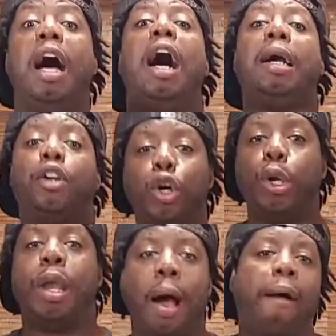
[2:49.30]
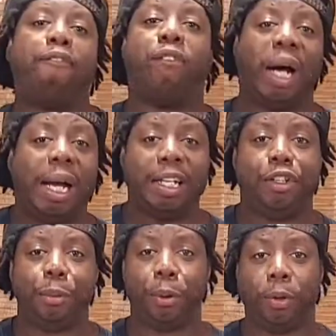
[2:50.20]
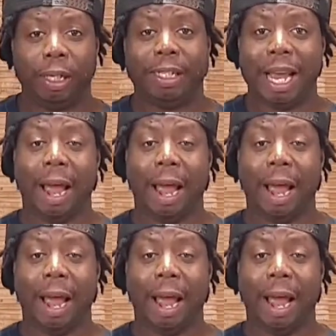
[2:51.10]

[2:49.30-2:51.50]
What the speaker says: I could not find Chipotles